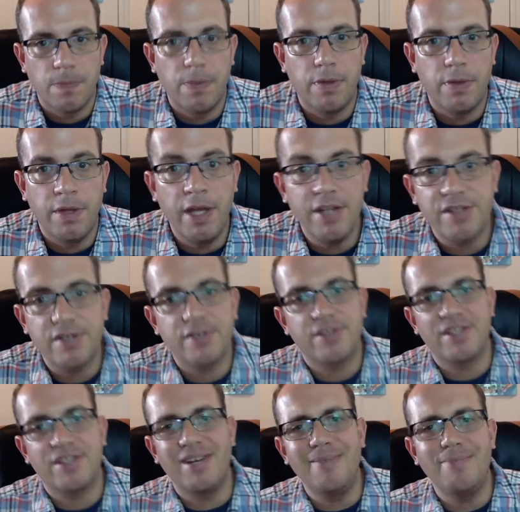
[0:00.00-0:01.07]
Yes,
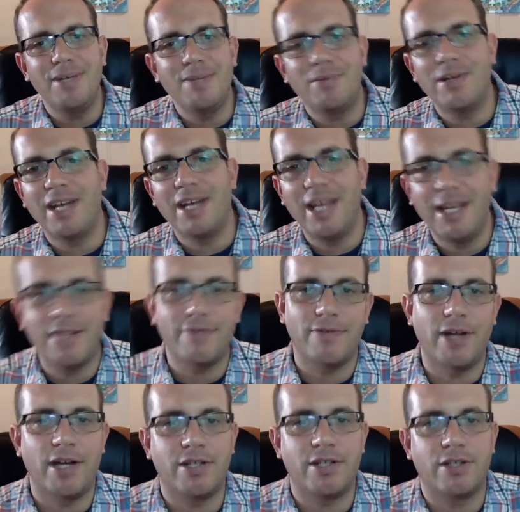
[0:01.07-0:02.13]
some people hate
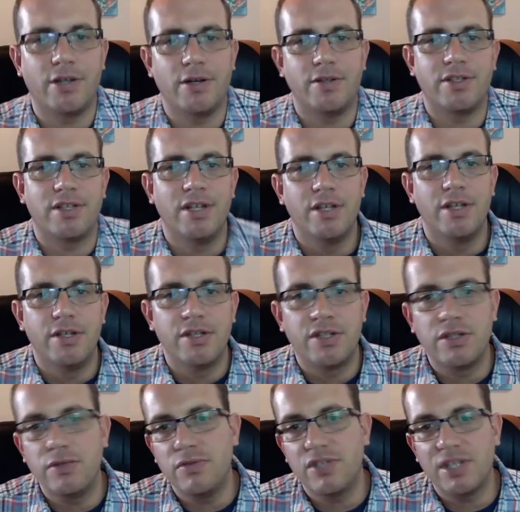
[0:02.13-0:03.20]
flashcards.
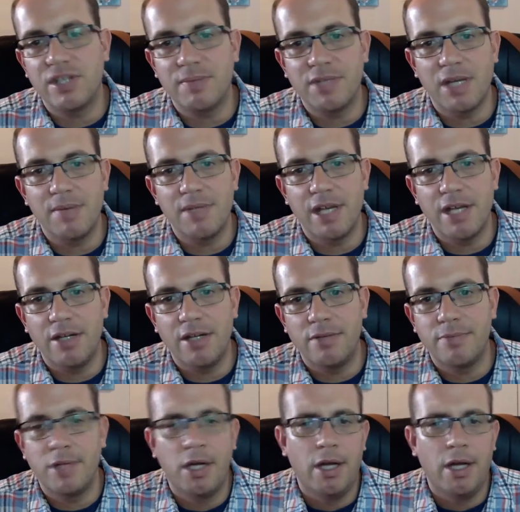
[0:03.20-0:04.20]
Students sometimes hate them.